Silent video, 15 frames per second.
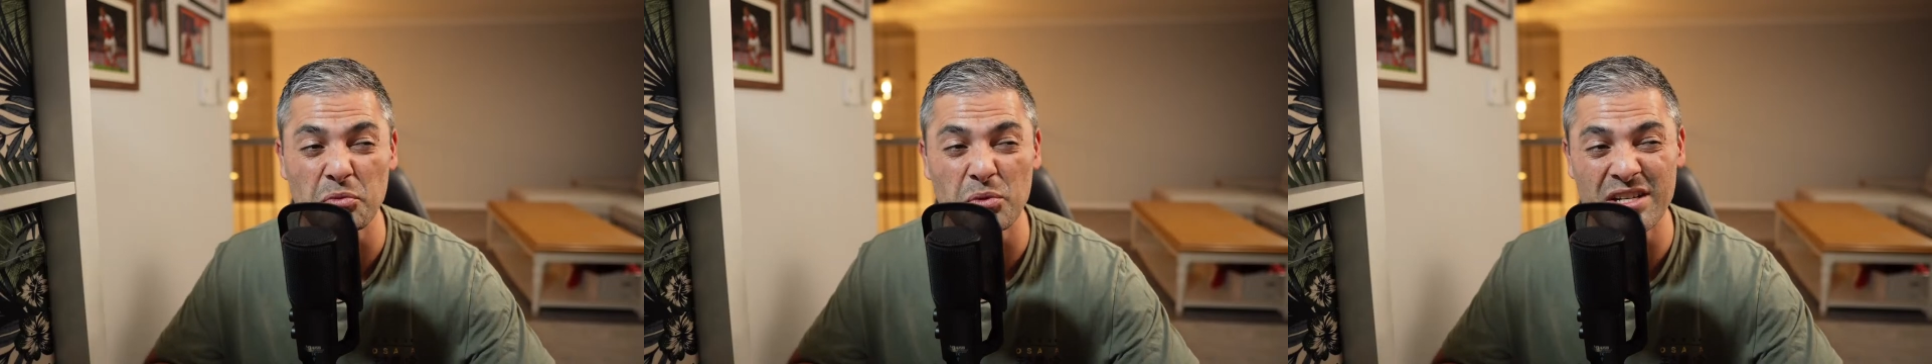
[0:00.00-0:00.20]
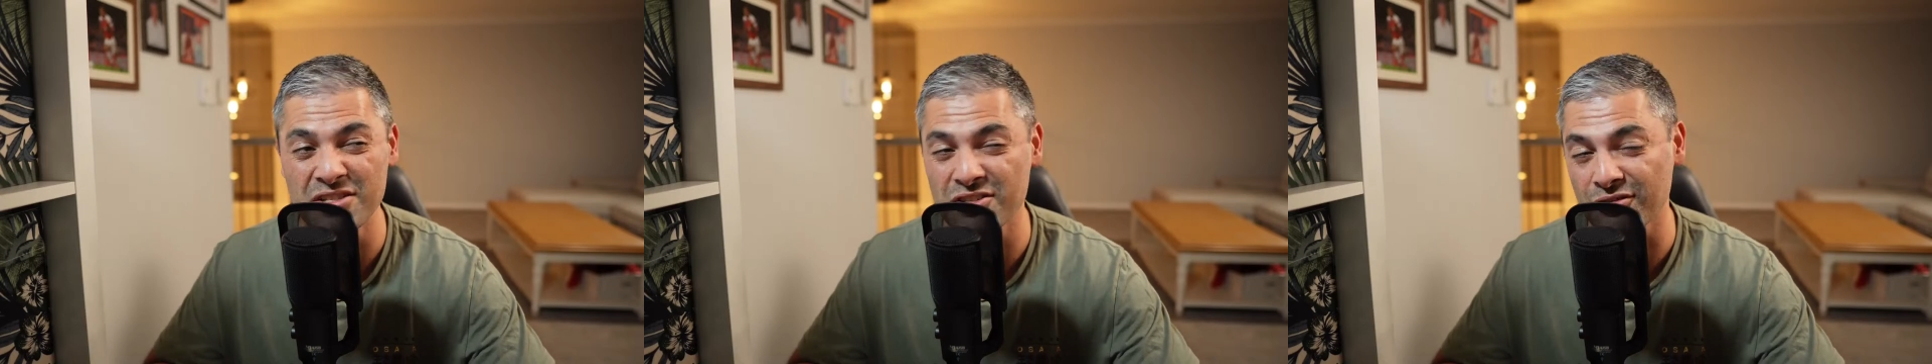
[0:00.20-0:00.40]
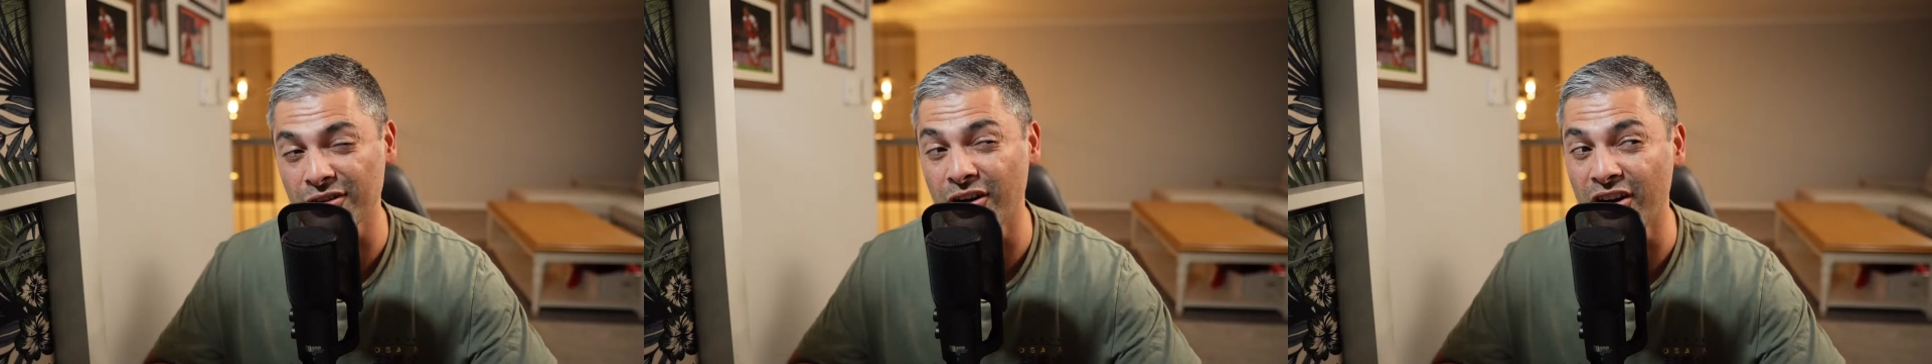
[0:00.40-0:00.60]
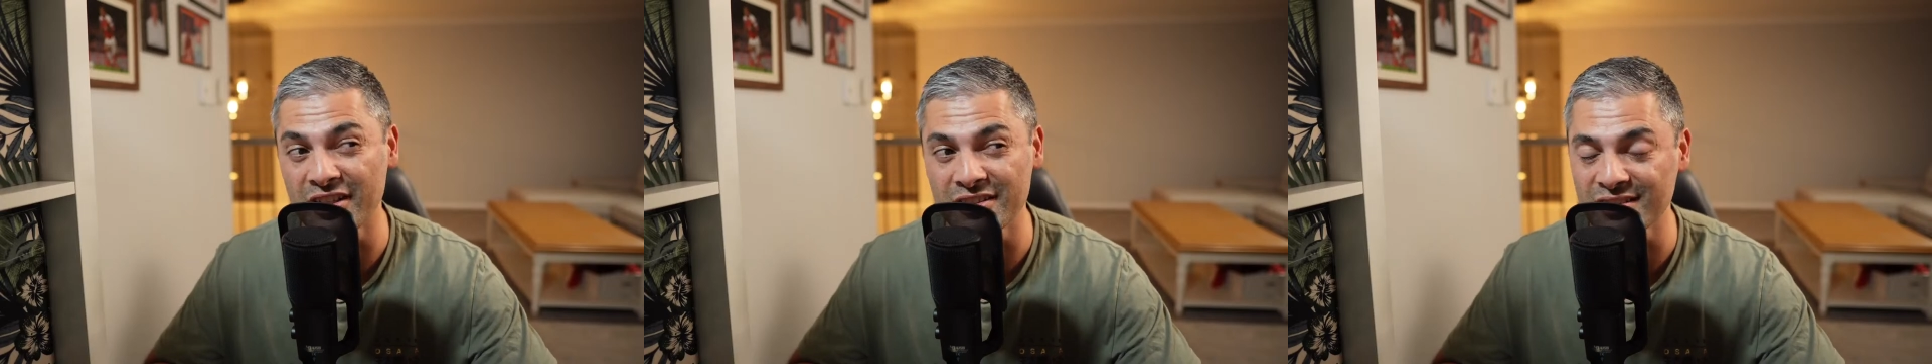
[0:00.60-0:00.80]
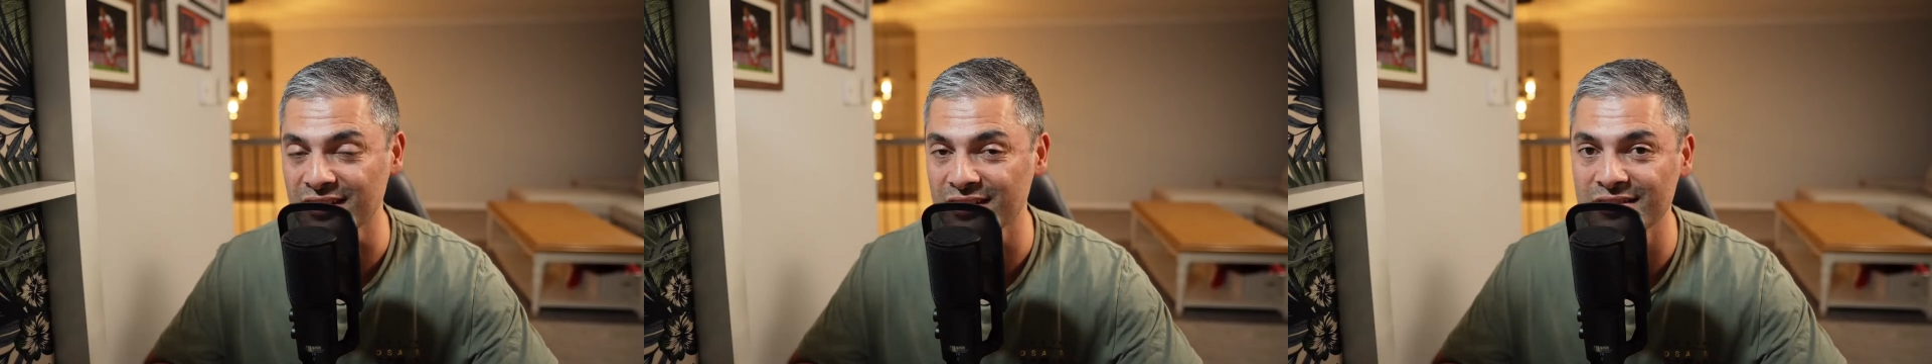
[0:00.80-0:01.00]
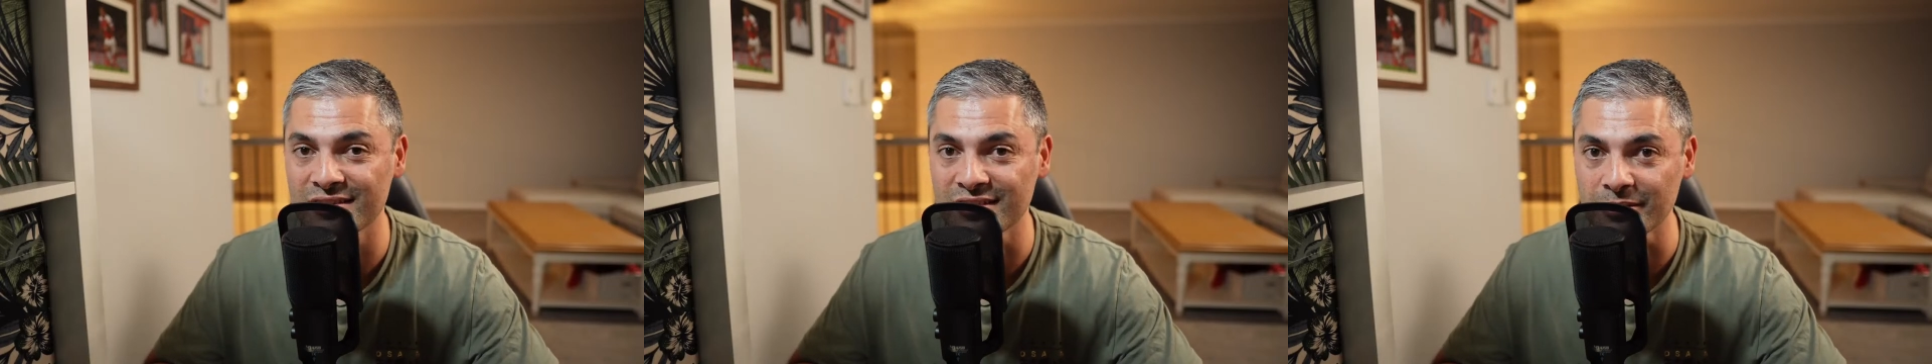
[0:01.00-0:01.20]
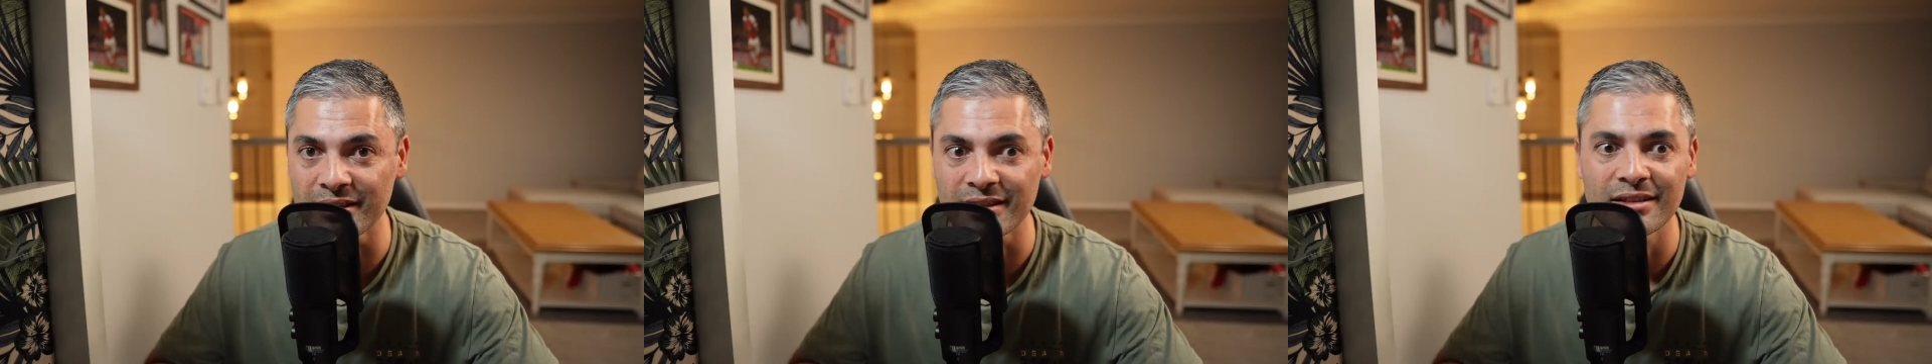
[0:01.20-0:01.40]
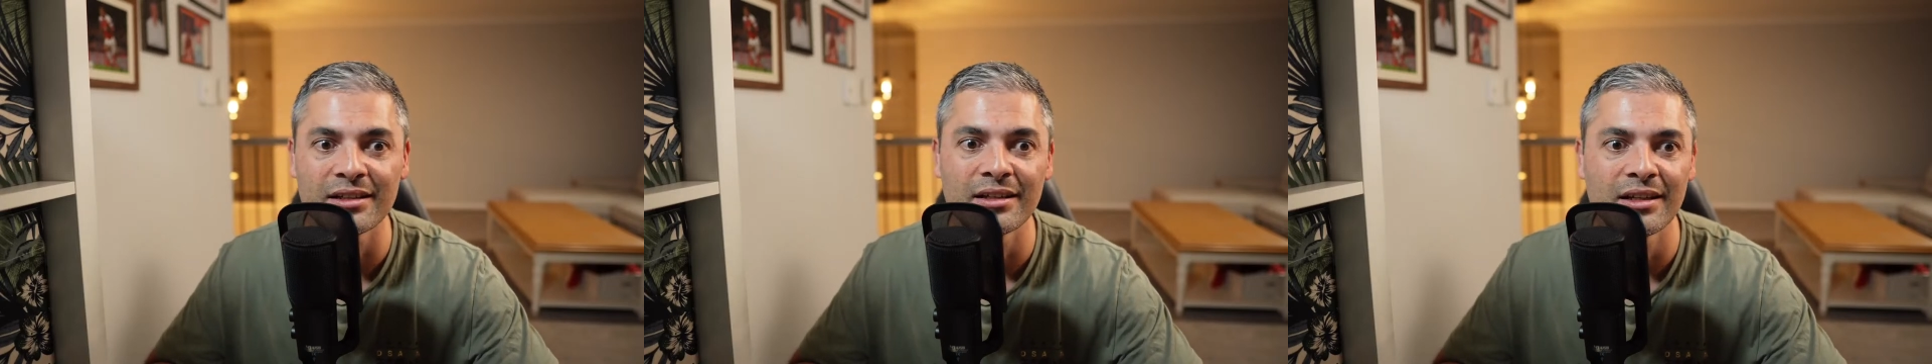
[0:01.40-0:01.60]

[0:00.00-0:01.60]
winterizer to it,